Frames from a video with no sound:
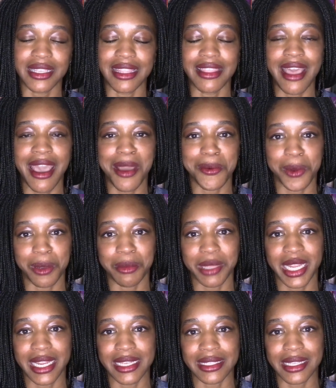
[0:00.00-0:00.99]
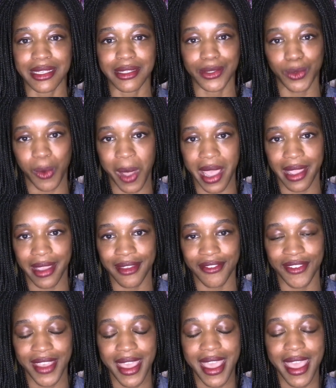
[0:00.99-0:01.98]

and that woman is his wife,